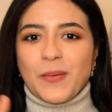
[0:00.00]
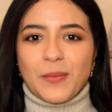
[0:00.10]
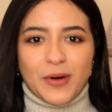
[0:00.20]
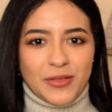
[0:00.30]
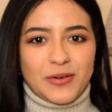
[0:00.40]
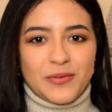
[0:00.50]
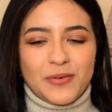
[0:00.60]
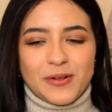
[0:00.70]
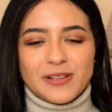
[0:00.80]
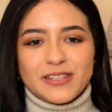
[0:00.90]

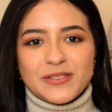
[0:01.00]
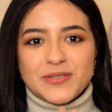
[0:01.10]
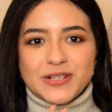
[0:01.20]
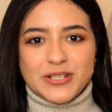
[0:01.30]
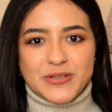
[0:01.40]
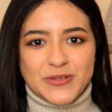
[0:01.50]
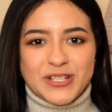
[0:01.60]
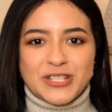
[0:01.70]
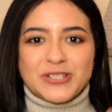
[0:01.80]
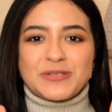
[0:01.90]
wonderful, that you're
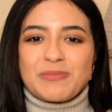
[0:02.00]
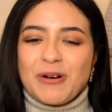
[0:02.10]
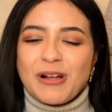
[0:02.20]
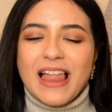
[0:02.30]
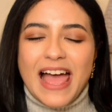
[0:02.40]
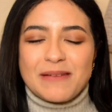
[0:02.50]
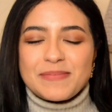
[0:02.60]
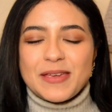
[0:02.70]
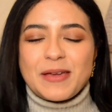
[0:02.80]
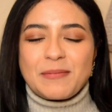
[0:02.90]
enjoying small
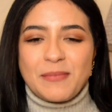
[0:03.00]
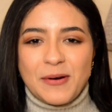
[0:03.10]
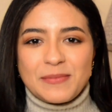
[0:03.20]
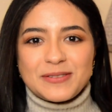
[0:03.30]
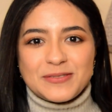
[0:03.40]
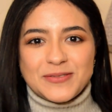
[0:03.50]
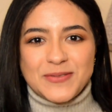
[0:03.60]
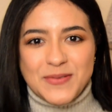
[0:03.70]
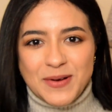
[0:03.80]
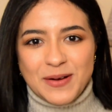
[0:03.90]
happy moments
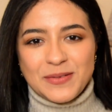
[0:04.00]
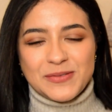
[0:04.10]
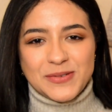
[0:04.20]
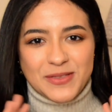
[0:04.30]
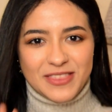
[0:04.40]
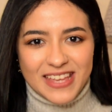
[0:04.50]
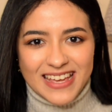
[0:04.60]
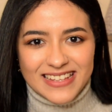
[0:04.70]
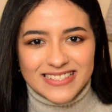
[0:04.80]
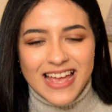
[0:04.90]
throughout your
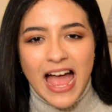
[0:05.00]
days.